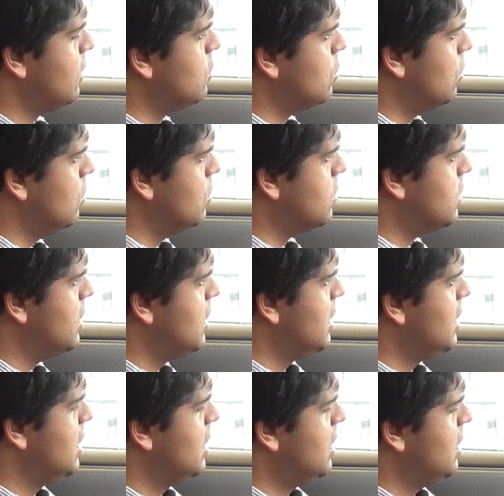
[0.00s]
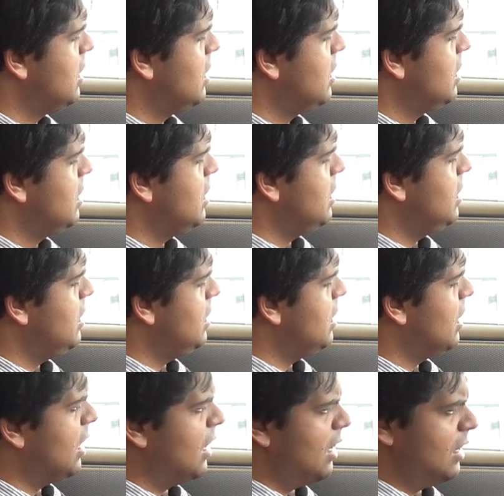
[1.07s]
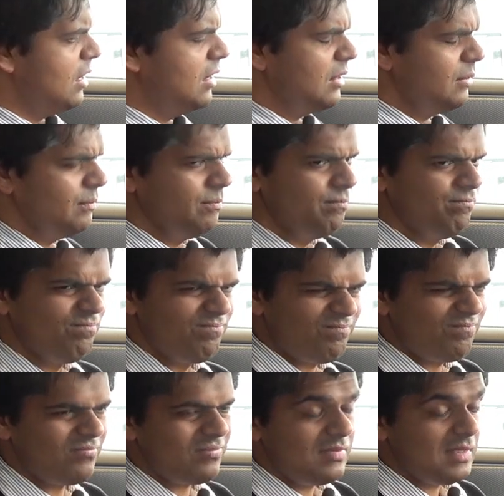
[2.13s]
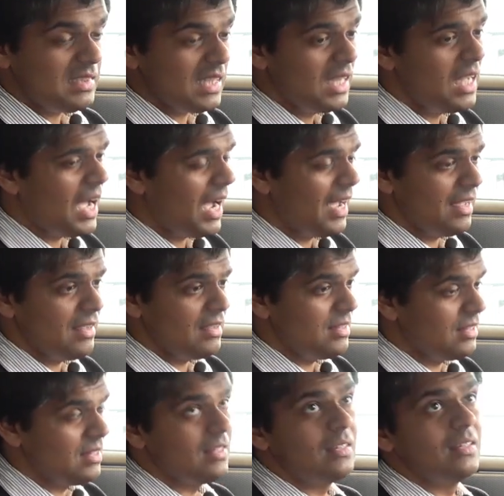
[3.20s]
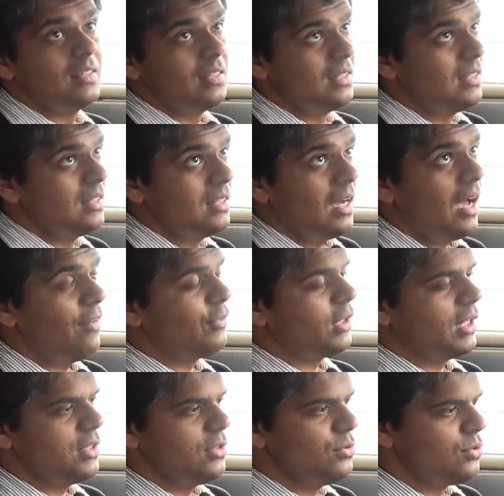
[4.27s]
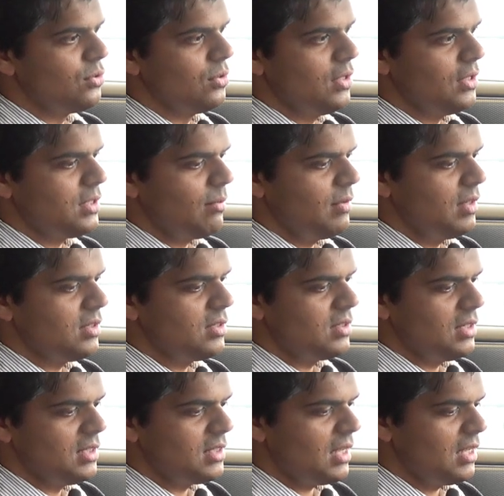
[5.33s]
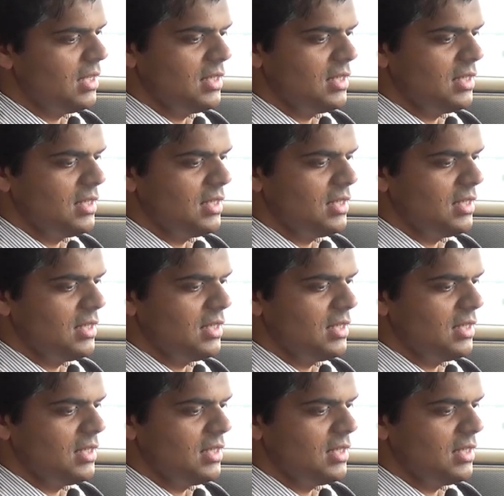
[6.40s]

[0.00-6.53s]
controls. Yeah. I have to get used to this. I mean, it's